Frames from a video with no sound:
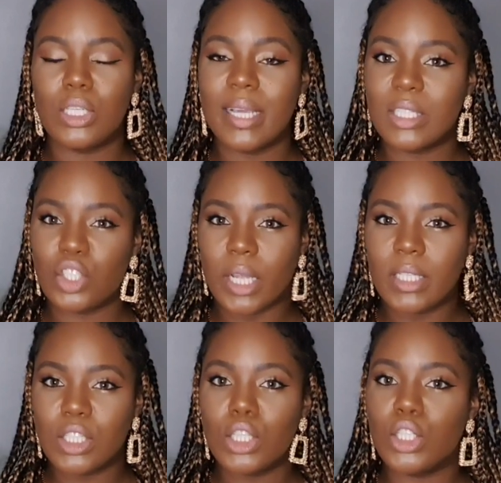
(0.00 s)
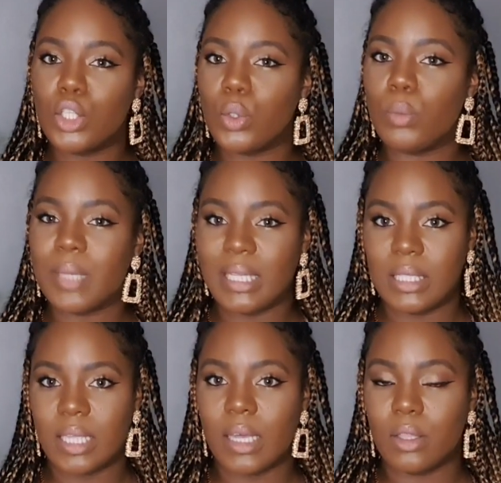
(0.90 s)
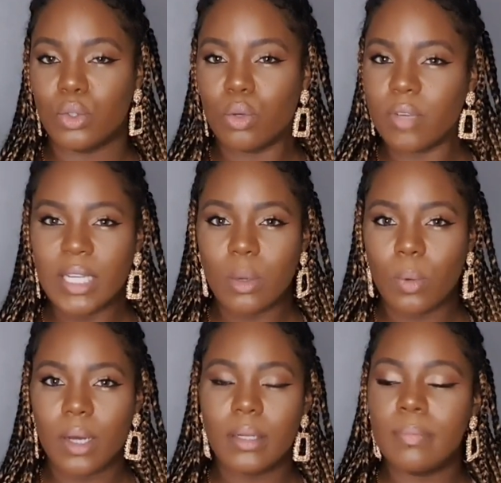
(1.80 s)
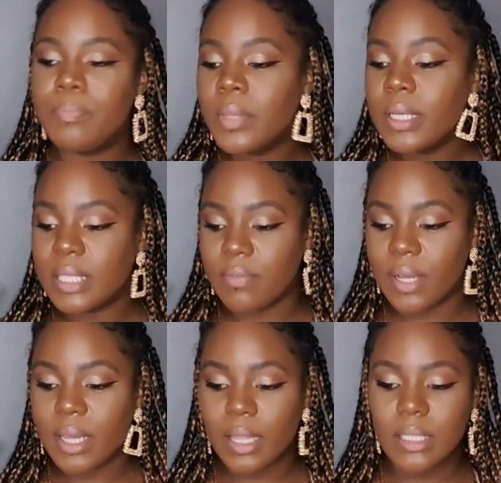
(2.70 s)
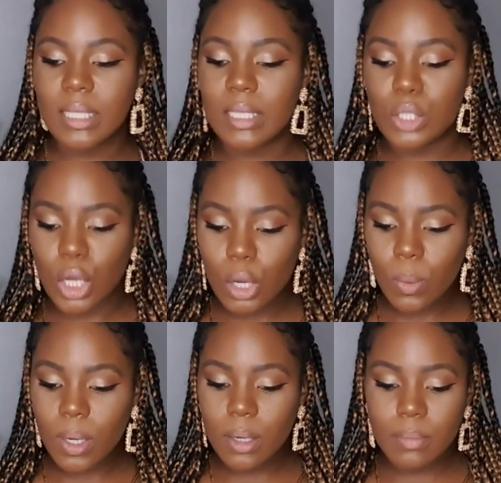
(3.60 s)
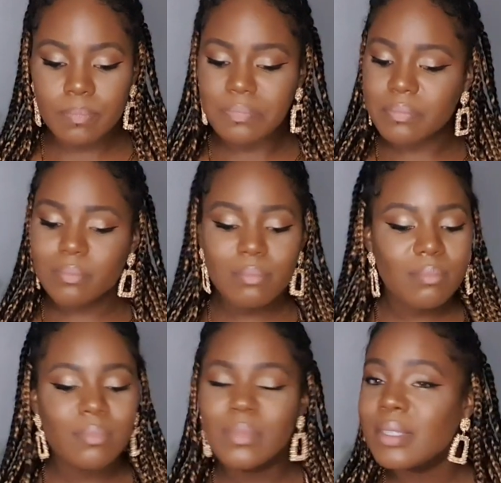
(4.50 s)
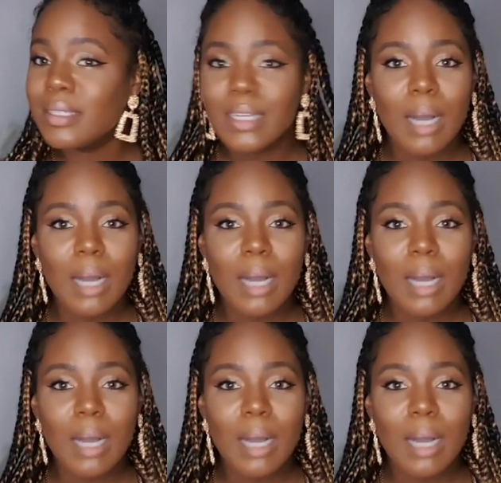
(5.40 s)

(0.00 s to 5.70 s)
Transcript: exchange the two-piece set, the Dorina one, see if I can get the size lower. A